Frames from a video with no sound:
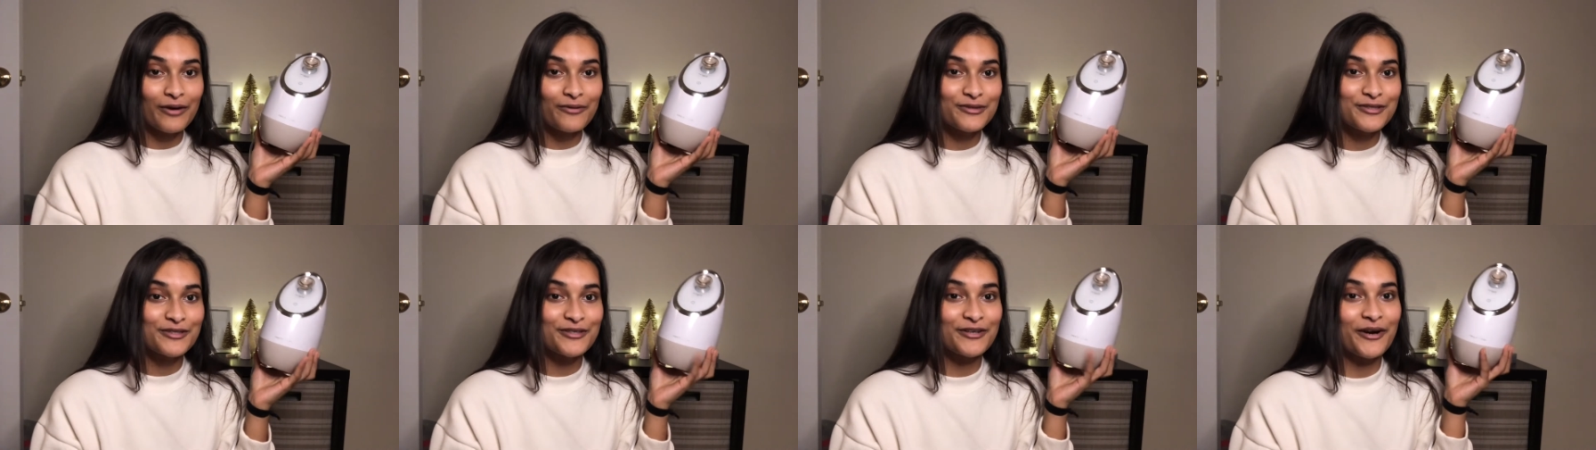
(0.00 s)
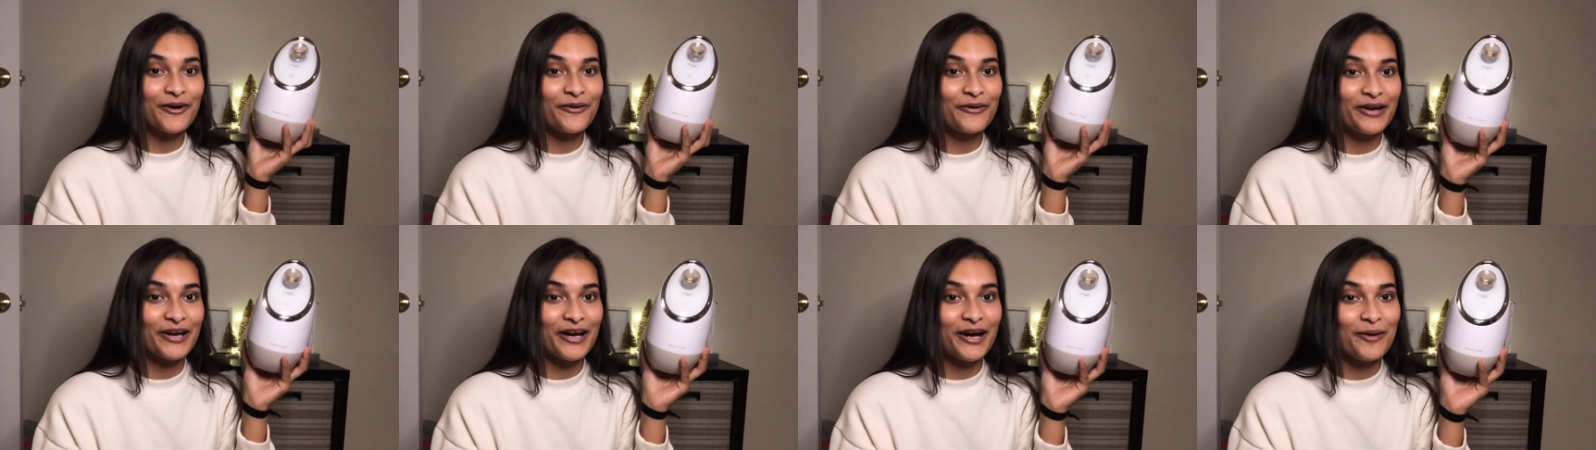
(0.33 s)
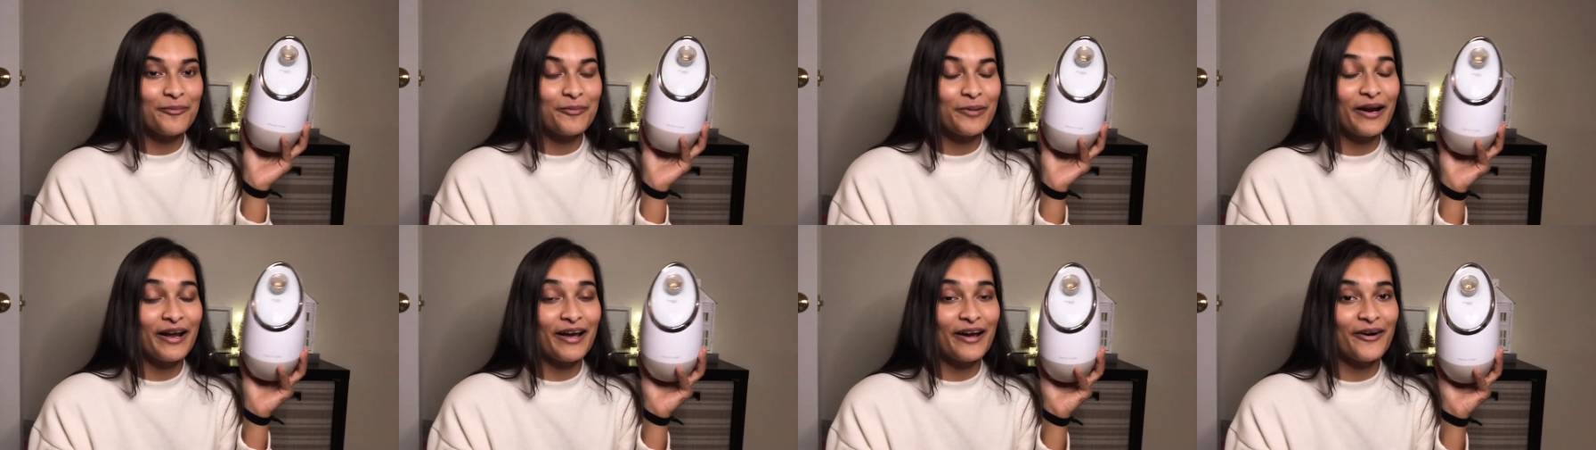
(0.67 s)
growing up
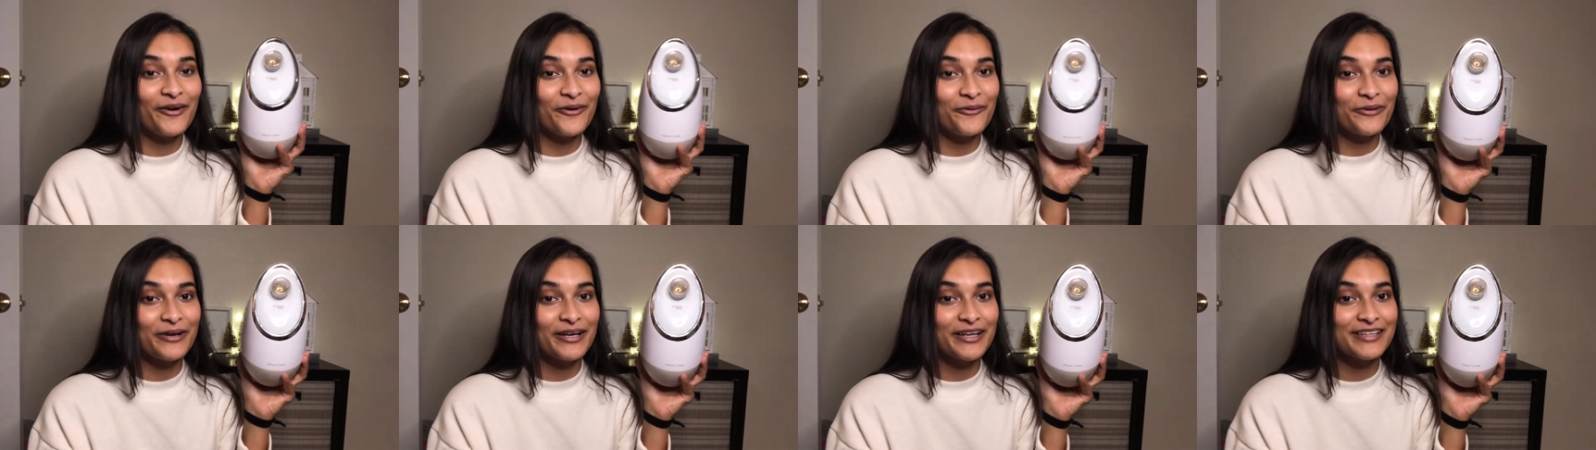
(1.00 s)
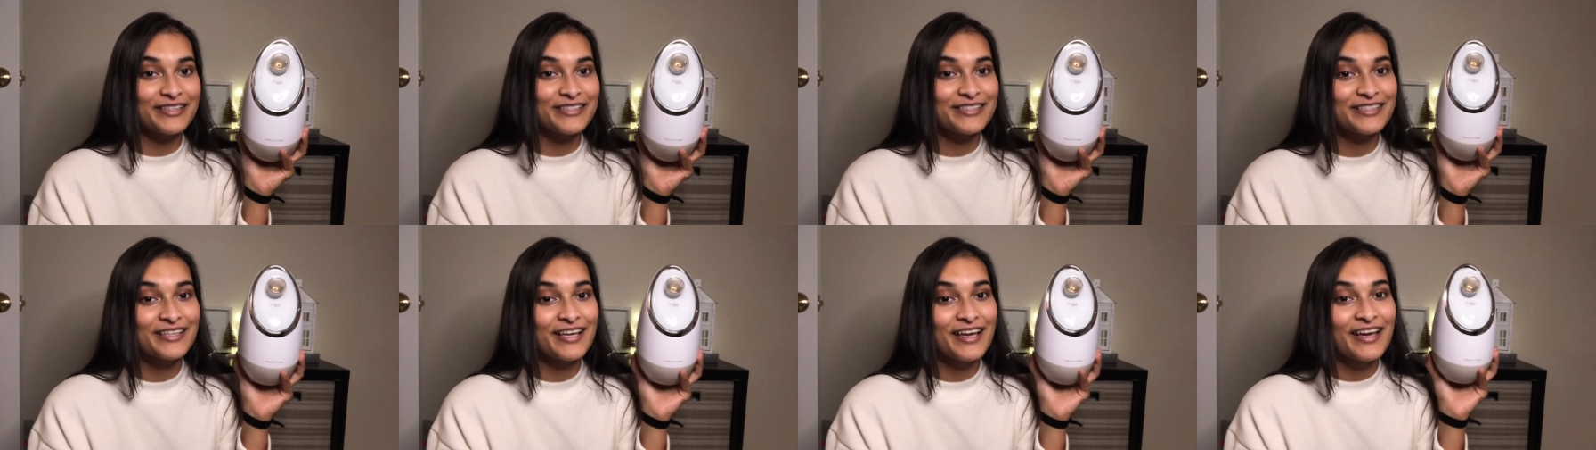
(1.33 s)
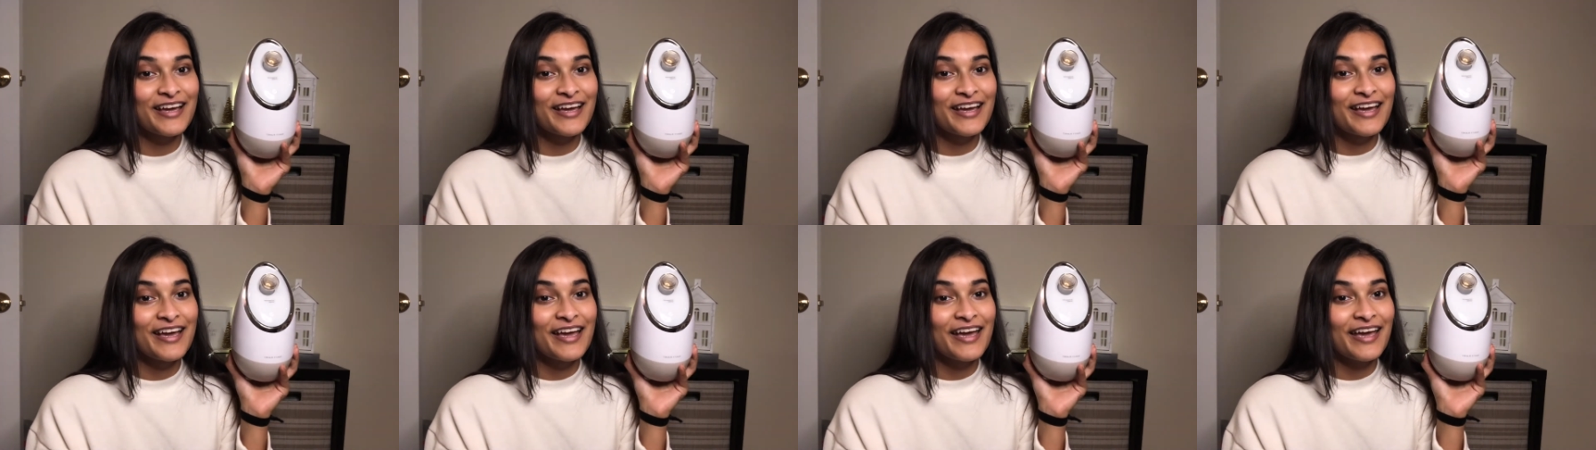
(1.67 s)
and I always
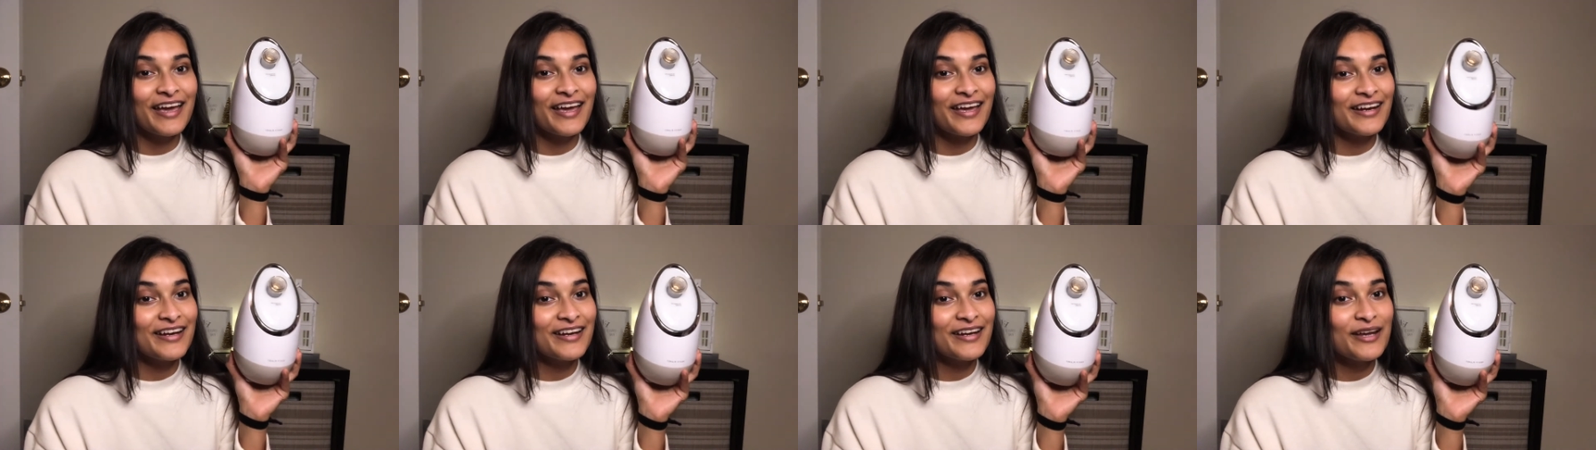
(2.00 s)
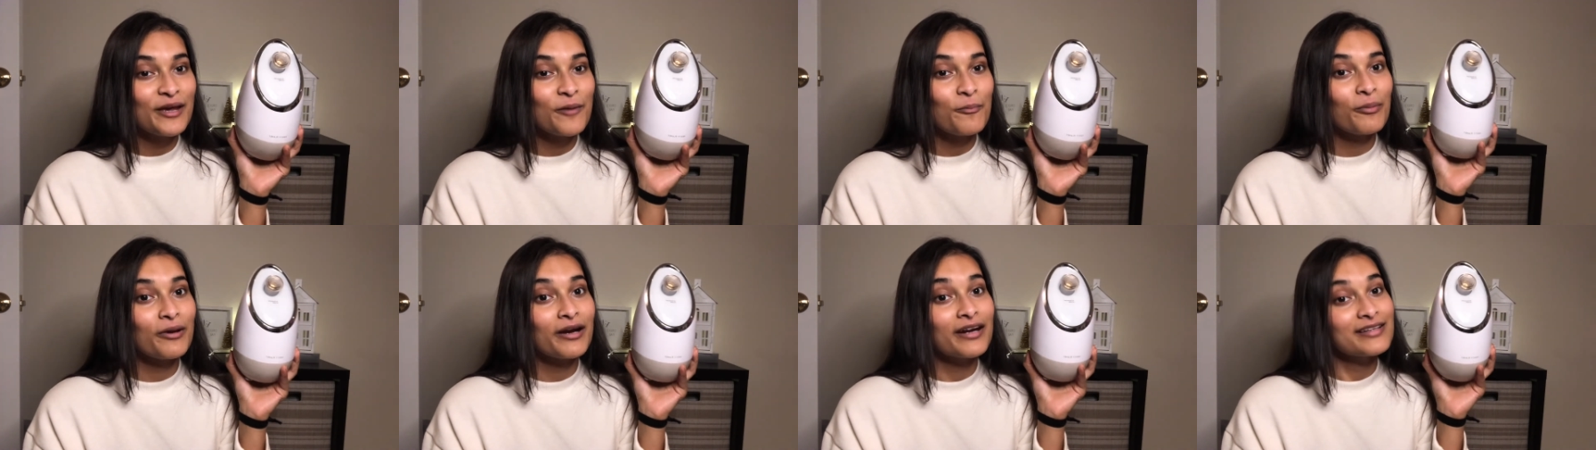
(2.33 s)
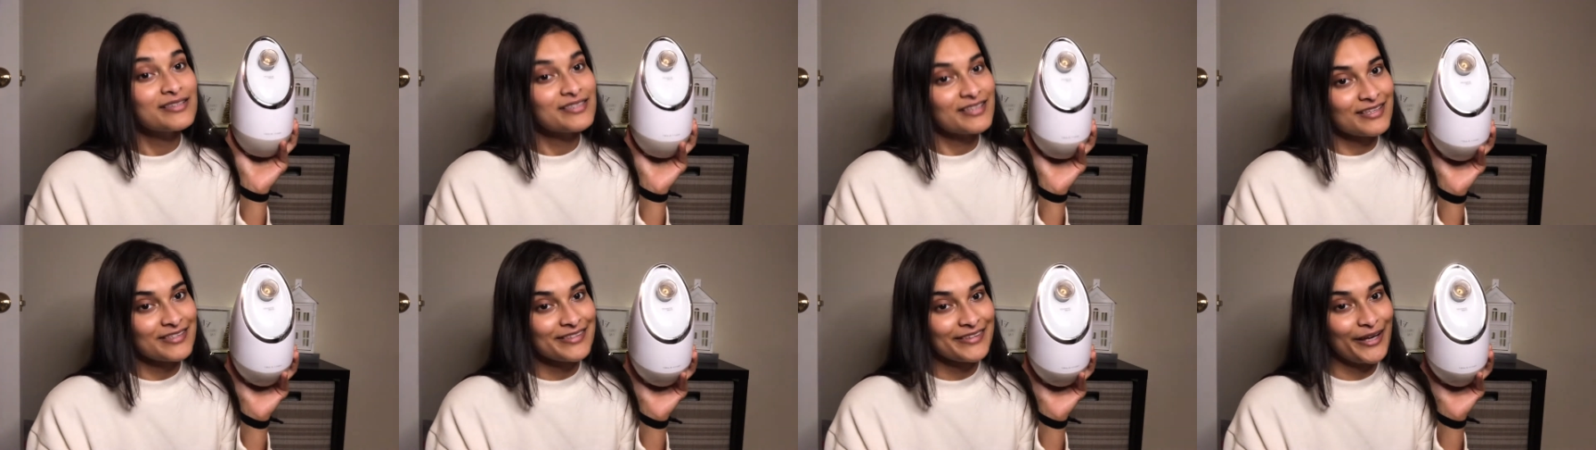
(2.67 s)
hated it, but it
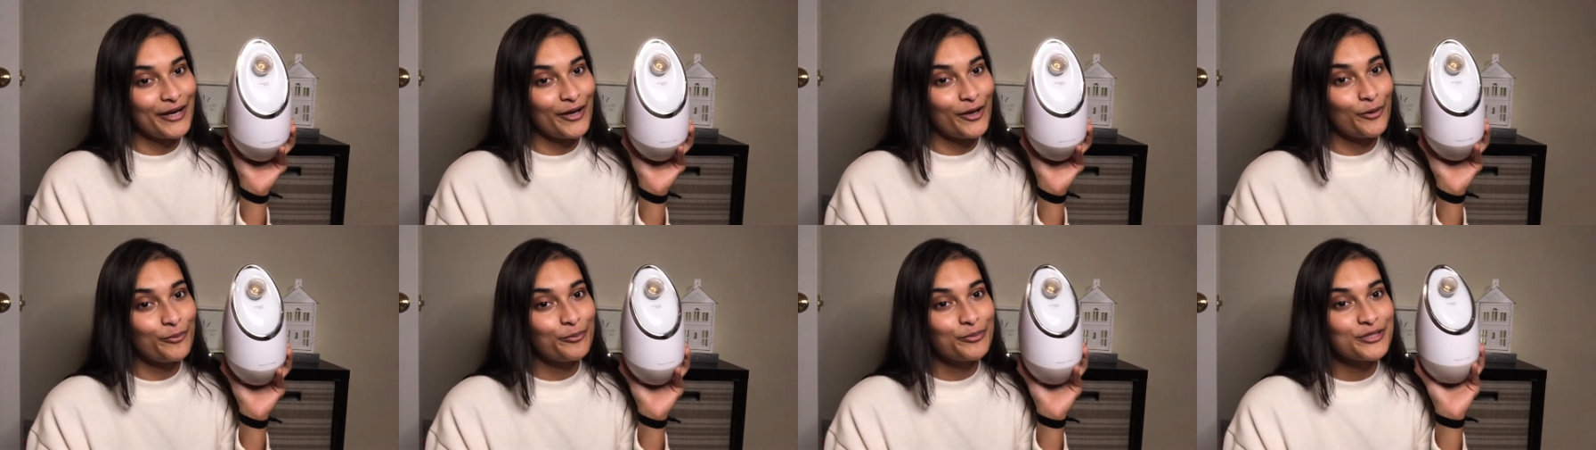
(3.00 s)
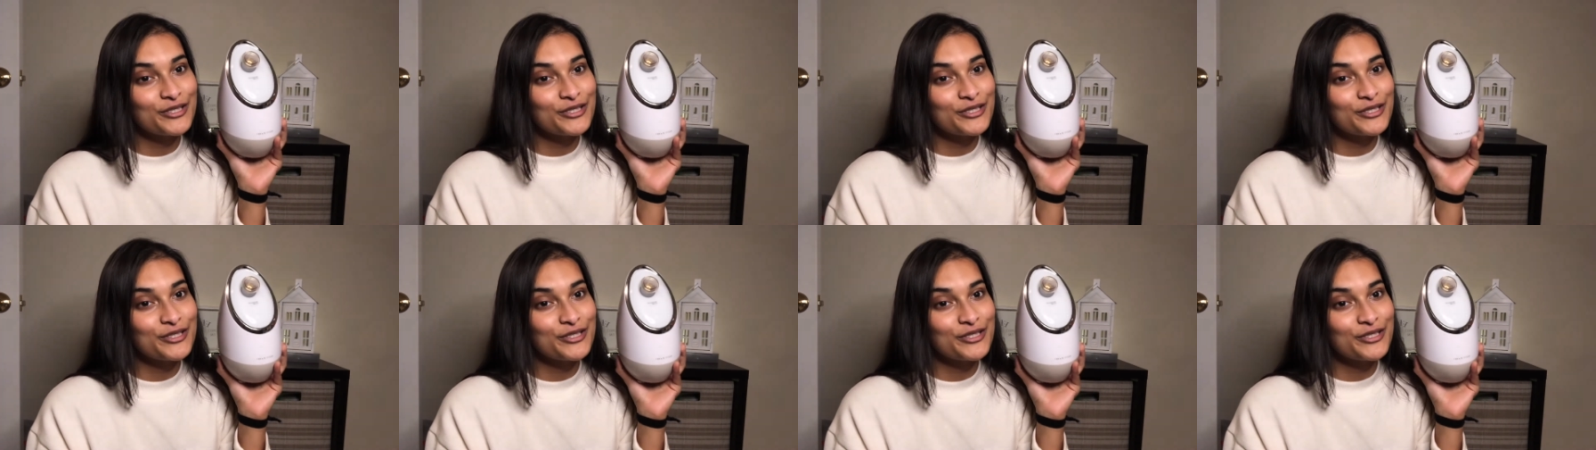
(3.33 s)
does help.